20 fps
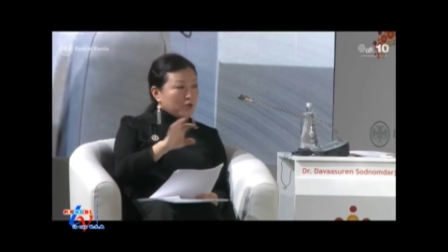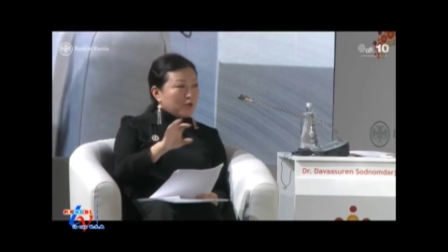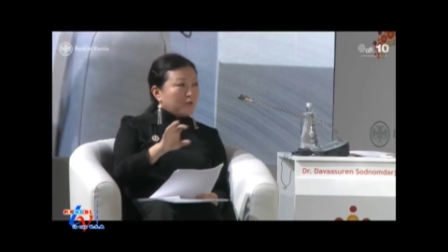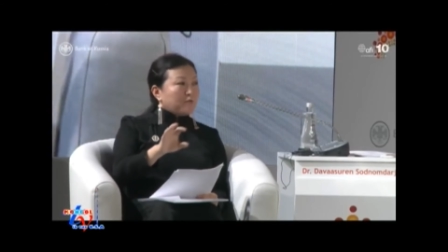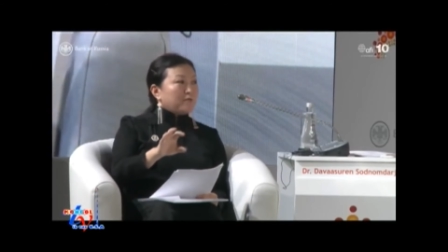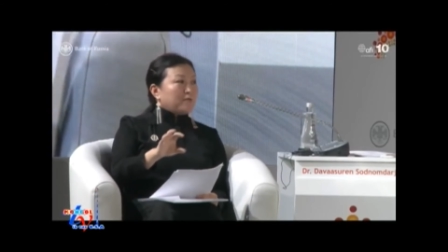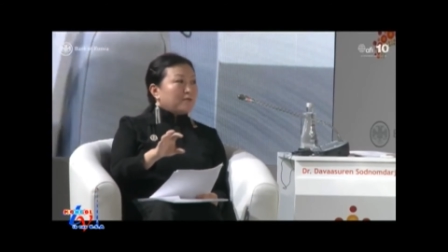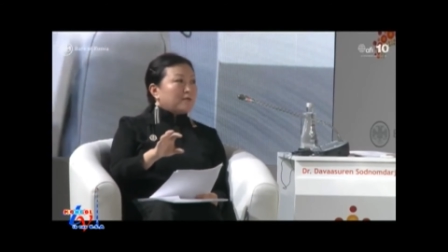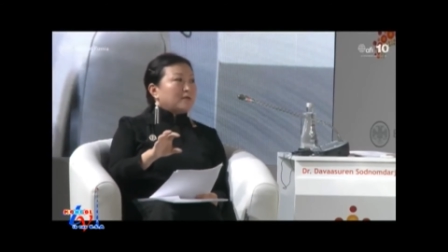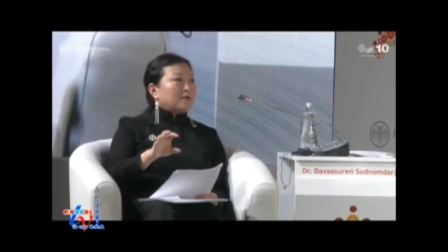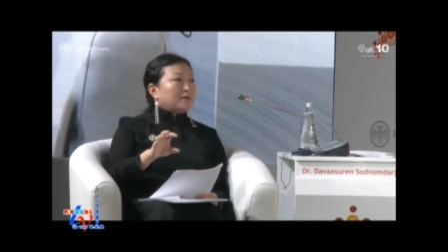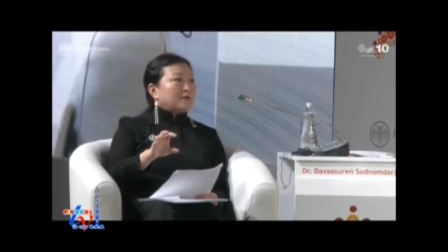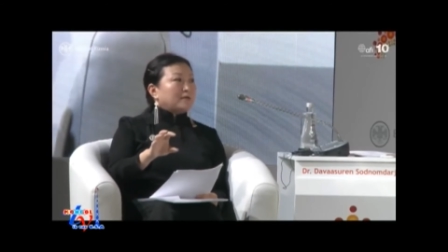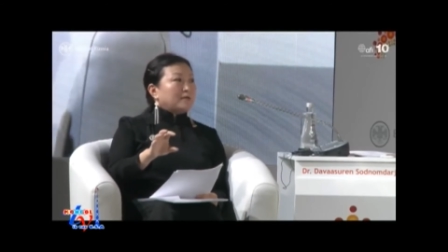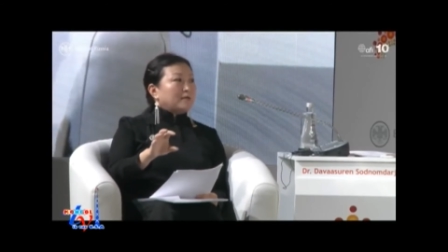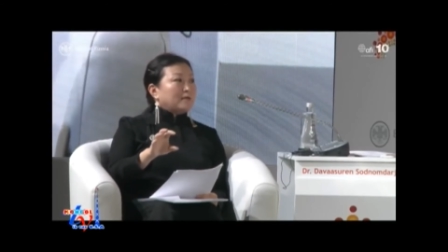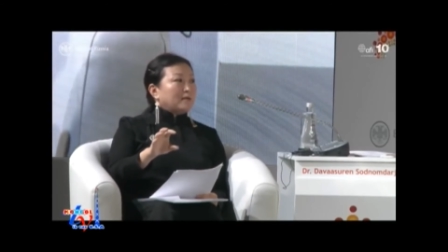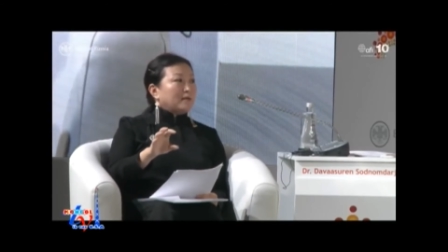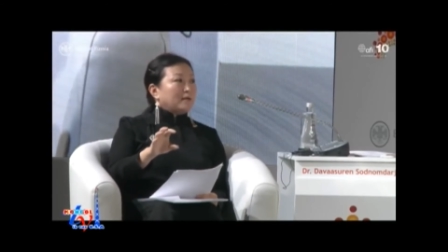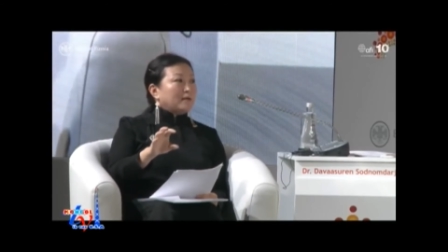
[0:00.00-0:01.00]
everything,
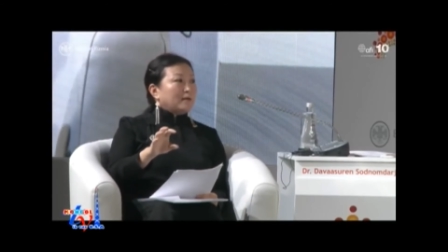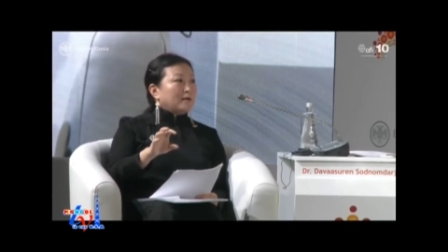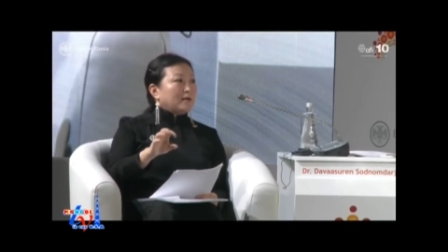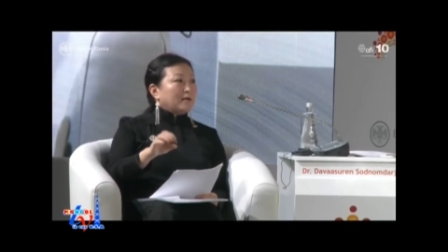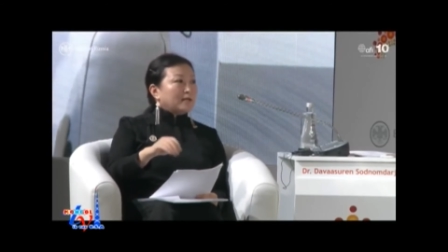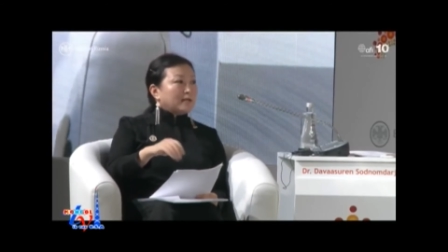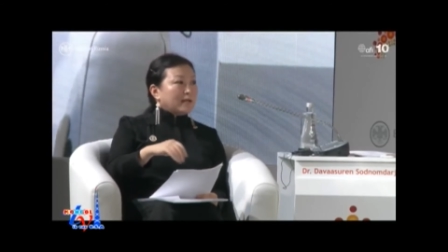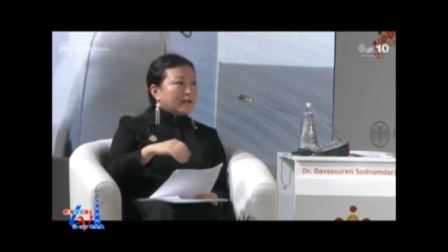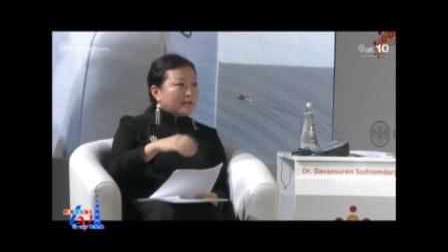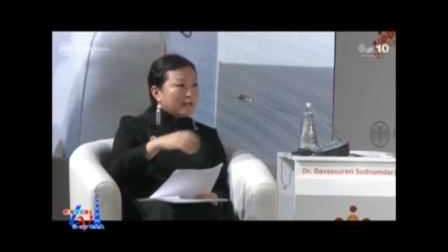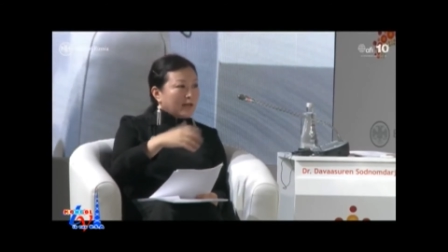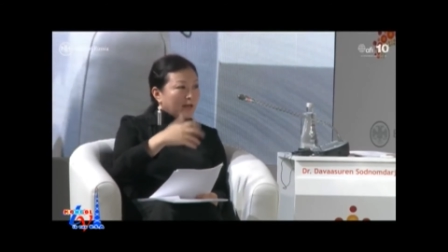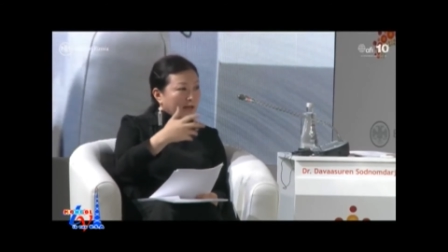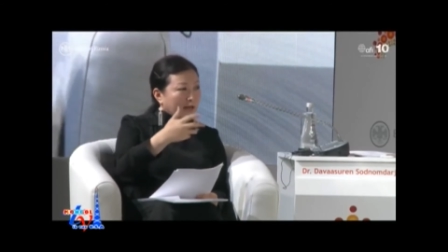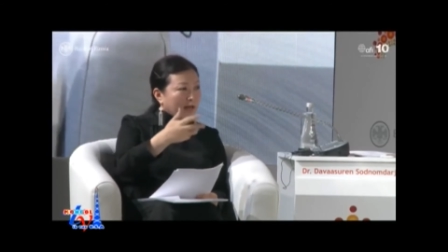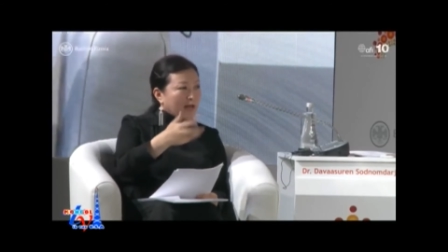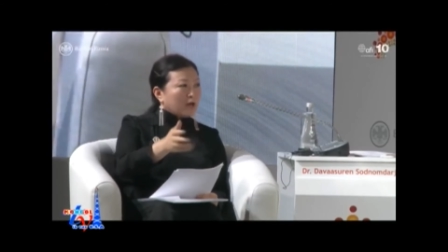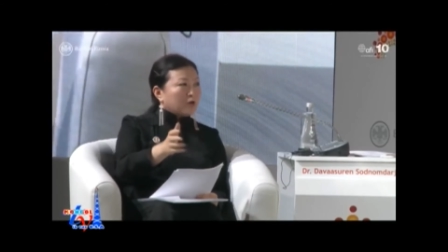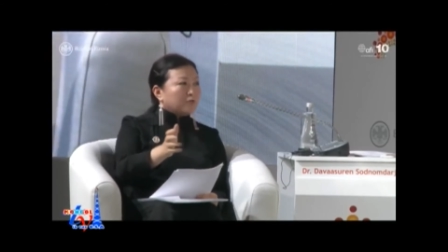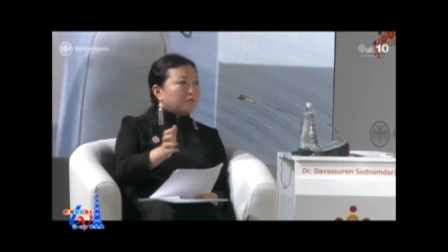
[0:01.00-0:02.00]
and they
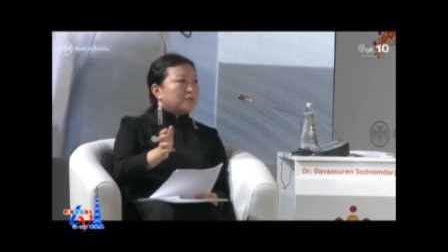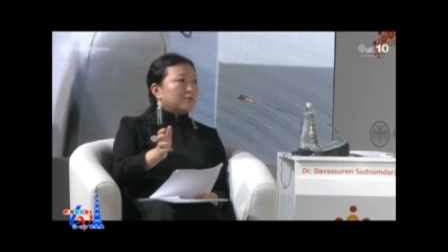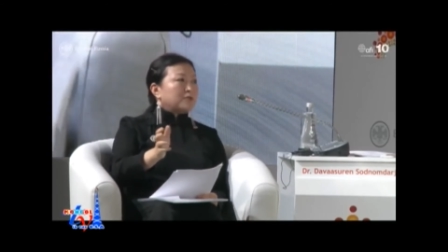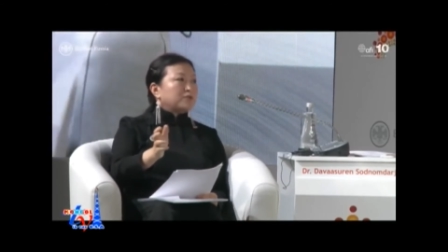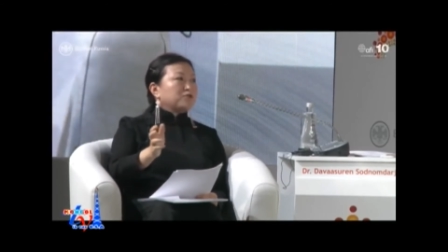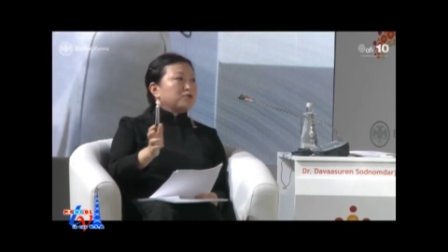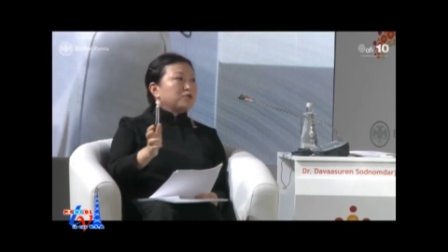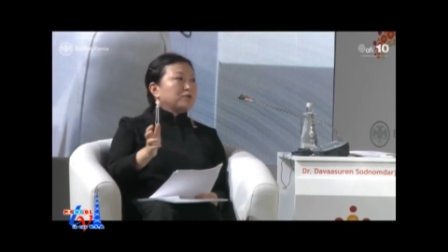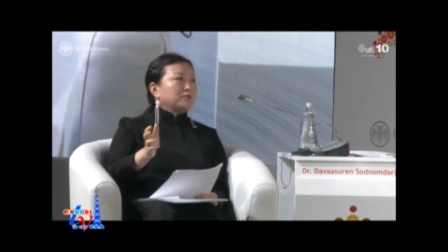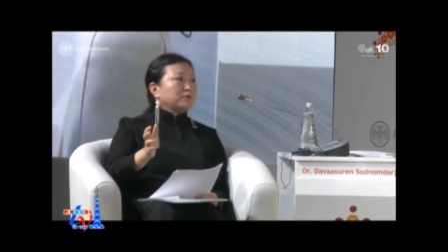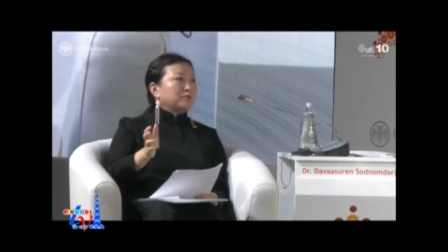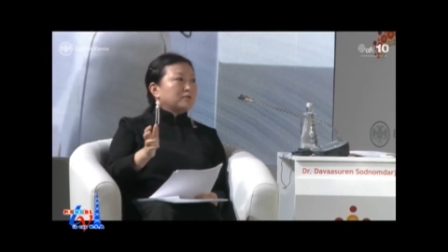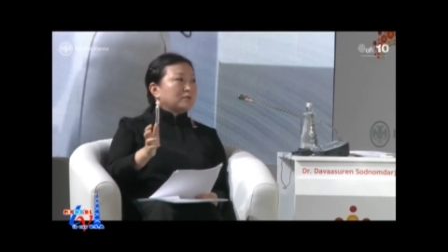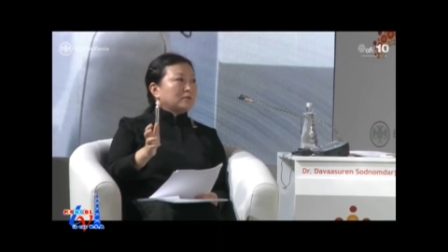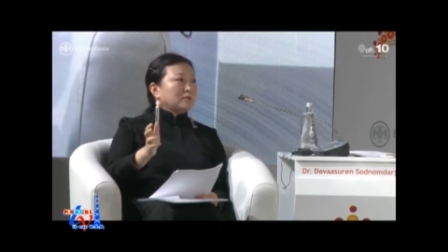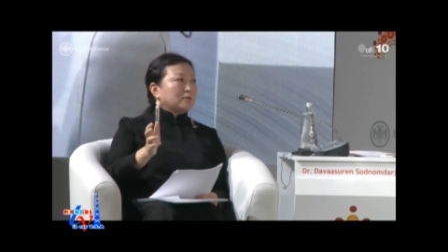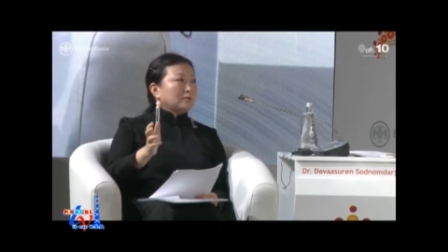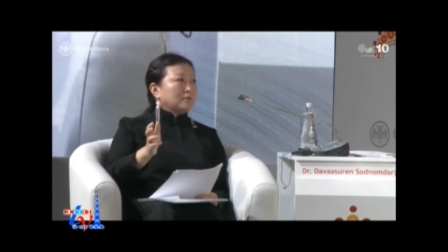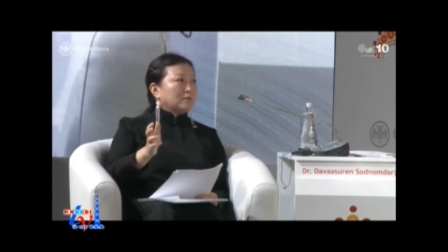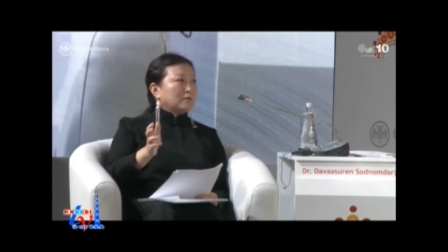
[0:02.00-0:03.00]
take care of their children.